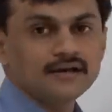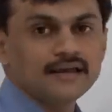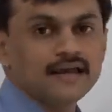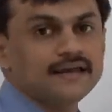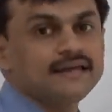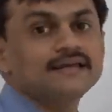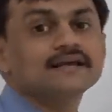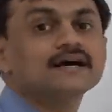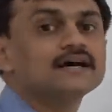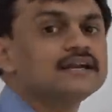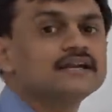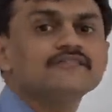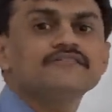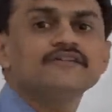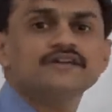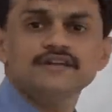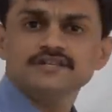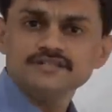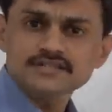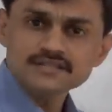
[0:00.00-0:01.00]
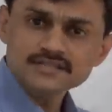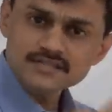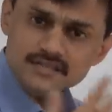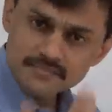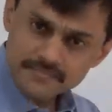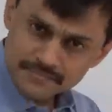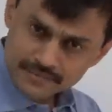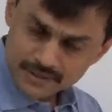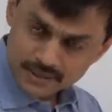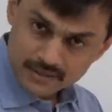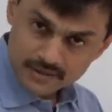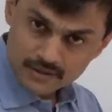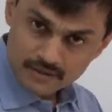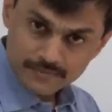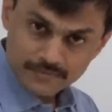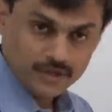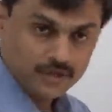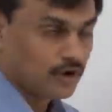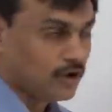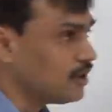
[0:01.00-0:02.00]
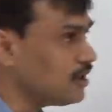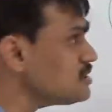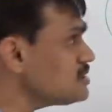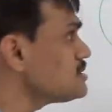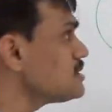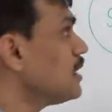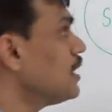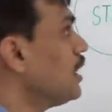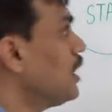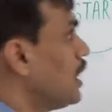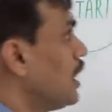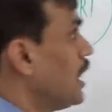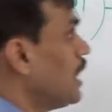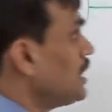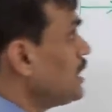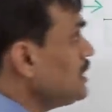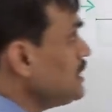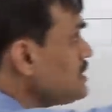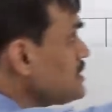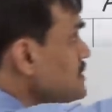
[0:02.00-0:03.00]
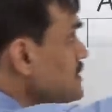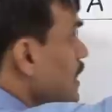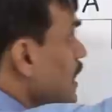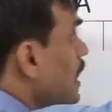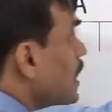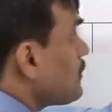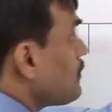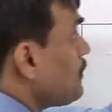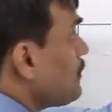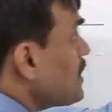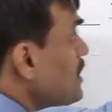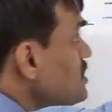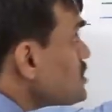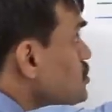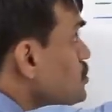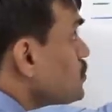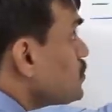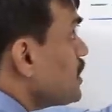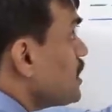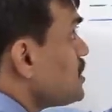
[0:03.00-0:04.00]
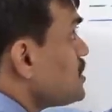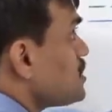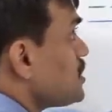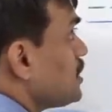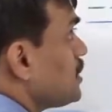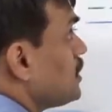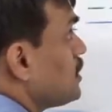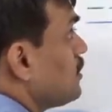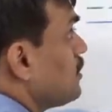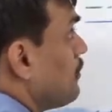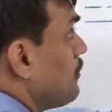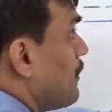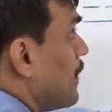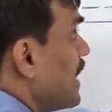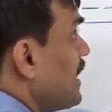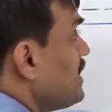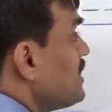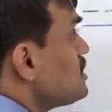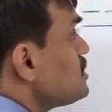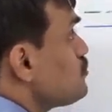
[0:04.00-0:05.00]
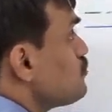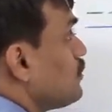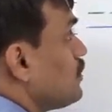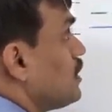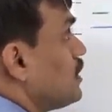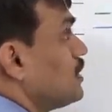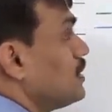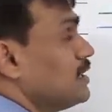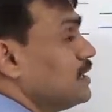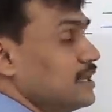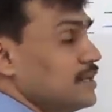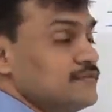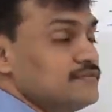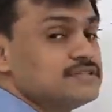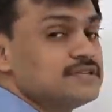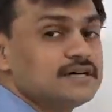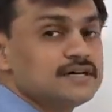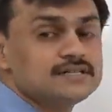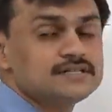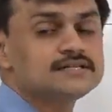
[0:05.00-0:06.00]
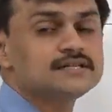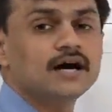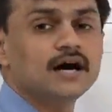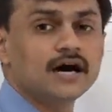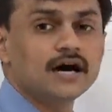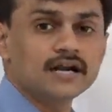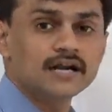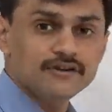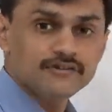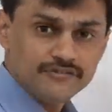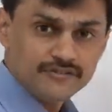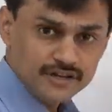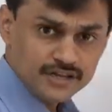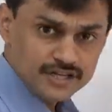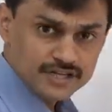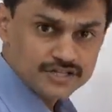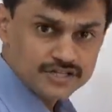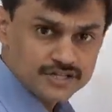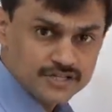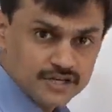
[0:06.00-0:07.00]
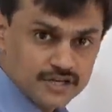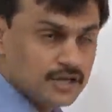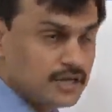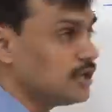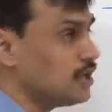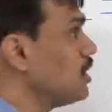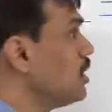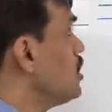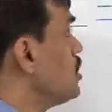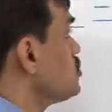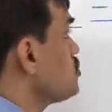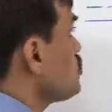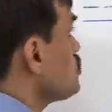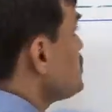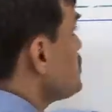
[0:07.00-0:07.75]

getting early finish is simple because early start plus duration minus 1 gives us early finish. So